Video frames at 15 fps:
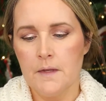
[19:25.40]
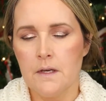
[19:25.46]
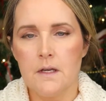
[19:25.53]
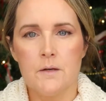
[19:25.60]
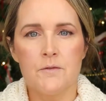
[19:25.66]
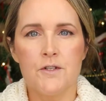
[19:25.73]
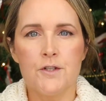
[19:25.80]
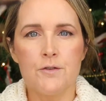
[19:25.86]

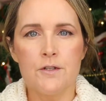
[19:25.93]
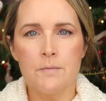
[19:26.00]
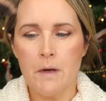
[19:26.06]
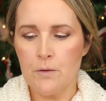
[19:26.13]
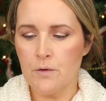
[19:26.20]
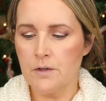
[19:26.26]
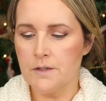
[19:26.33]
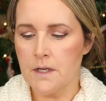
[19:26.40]
And I'm just using my
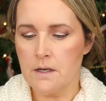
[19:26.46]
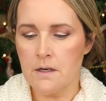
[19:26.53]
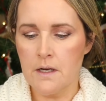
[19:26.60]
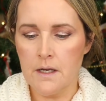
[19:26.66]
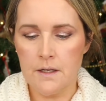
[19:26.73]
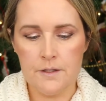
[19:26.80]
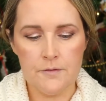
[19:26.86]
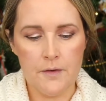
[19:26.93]
Real
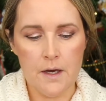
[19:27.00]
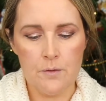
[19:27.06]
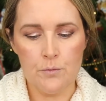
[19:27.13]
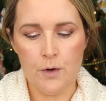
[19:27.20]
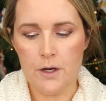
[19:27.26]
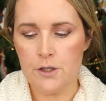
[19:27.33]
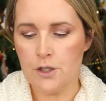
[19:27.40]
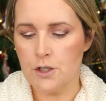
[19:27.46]
Techniques fan
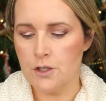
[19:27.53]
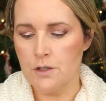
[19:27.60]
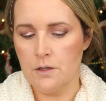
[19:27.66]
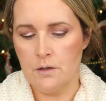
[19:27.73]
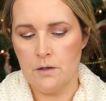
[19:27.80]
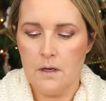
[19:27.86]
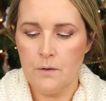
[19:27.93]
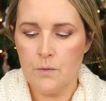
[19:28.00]
brush.
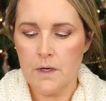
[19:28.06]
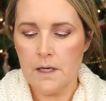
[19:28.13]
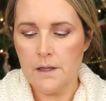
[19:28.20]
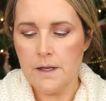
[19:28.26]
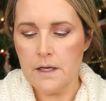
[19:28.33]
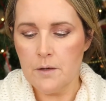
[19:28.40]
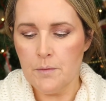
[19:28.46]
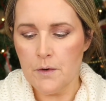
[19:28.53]
And what I
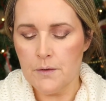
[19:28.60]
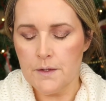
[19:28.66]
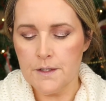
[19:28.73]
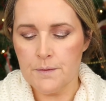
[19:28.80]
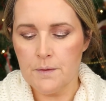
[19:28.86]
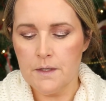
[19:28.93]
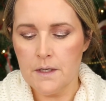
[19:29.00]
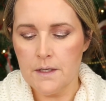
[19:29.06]
like about
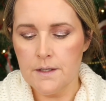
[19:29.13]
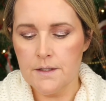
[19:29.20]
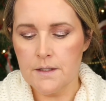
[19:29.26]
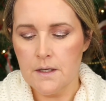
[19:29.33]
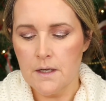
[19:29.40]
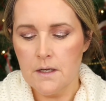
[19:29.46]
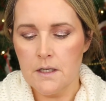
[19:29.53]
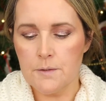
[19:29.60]
this one is,
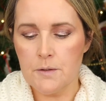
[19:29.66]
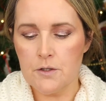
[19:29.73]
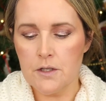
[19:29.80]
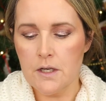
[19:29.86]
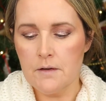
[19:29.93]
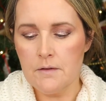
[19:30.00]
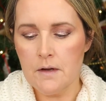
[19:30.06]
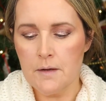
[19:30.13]

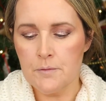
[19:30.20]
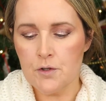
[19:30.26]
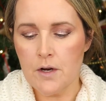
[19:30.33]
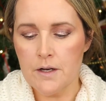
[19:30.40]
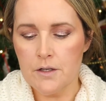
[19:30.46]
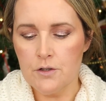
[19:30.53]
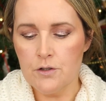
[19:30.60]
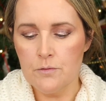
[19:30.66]
especially I'm
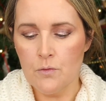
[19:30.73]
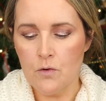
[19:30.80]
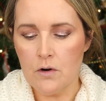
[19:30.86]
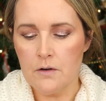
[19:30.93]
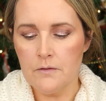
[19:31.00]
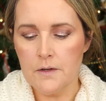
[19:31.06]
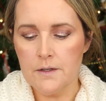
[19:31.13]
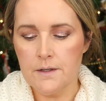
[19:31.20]
trying to do more
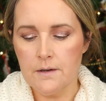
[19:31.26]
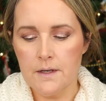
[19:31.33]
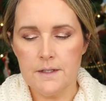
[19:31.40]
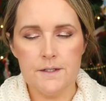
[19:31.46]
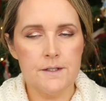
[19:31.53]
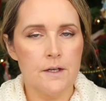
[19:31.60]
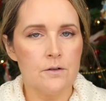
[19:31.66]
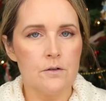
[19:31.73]
of a
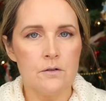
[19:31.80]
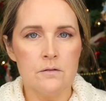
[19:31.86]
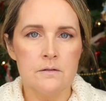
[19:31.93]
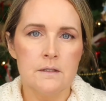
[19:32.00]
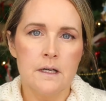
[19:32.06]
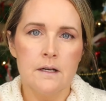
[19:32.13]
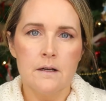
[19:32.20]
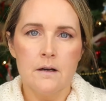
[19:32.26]
subtle
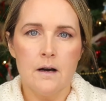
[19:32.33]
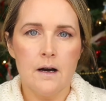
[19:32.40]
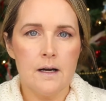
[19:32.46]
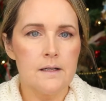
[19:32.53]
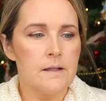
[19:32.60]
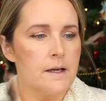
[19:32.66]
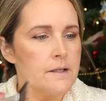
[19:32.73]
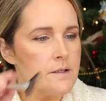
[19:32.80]

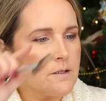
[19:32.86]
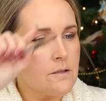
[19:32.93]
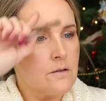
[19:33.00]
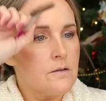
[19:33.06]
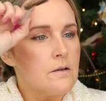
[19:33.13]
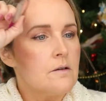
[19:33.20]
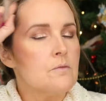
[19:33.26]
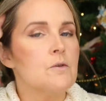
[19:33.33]
highlight,
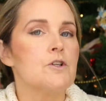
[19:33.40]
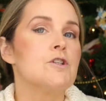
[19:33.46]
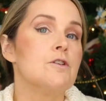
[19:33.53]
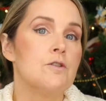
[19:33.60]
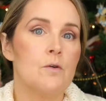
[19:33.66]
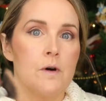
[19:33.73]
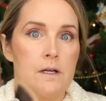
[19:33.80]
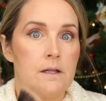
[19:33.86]
which you
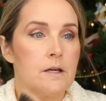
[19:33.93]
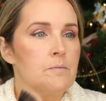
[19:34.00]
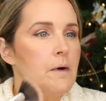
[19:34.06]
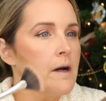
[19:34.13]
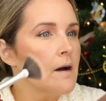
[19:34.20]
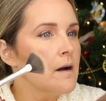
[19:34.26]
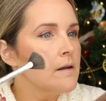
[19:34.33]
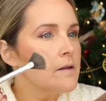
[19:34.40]
know I like my
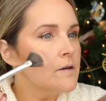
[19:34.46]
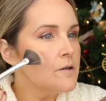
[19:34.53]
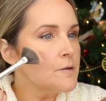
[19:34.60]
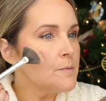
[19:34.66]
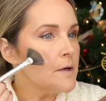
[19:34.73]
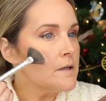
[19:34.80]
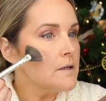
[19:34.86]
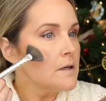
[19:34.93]
highlighters, but